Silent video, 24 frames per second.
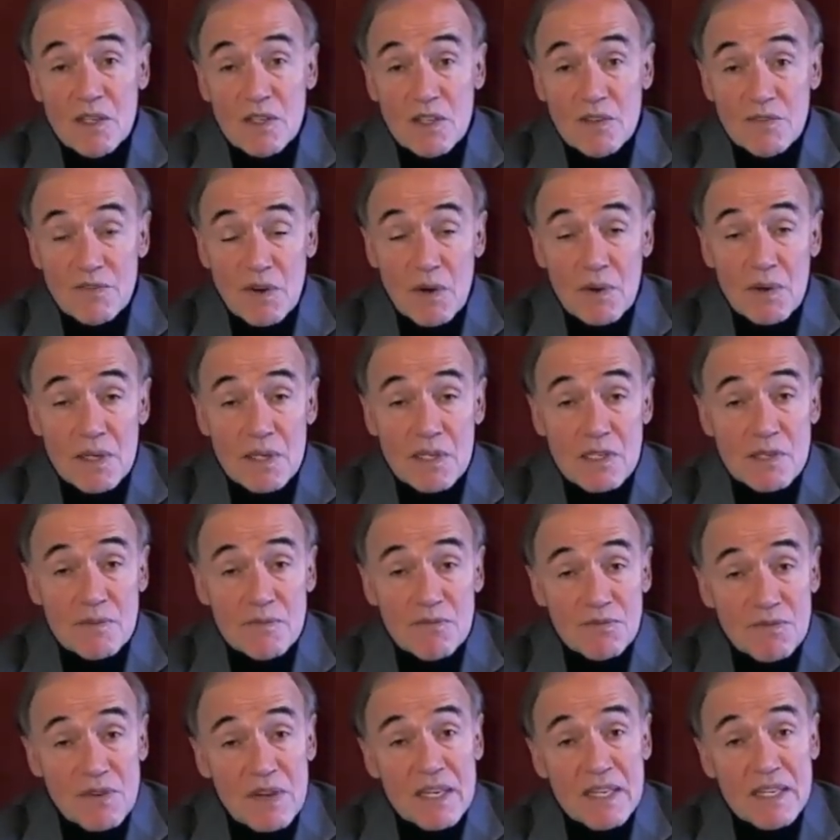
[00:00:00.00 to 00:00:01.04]
devoting some
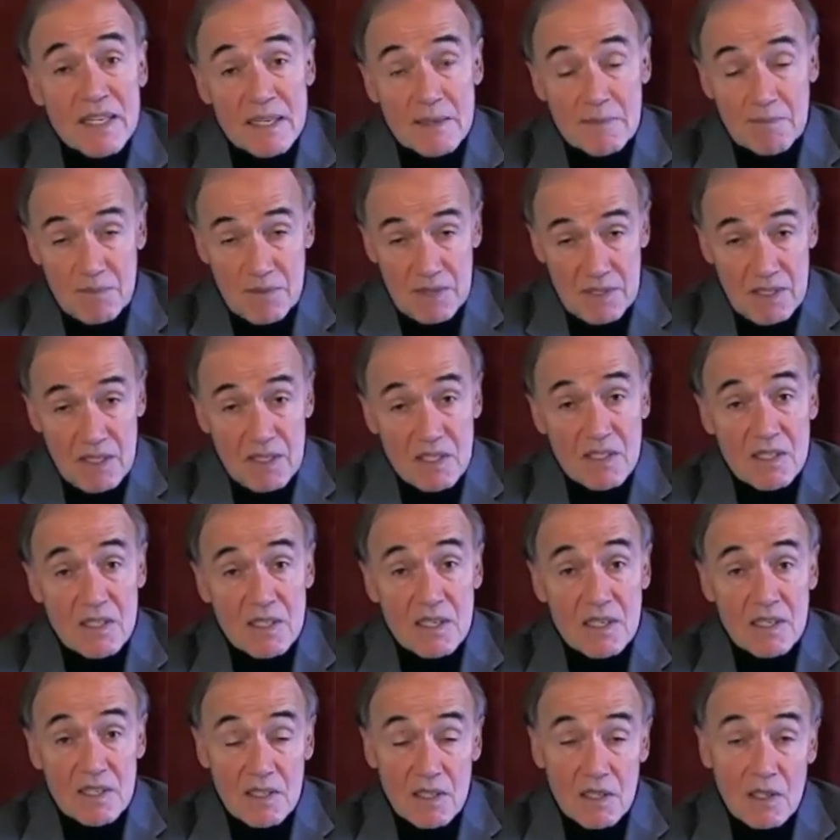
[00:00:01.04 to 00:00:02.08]
funding to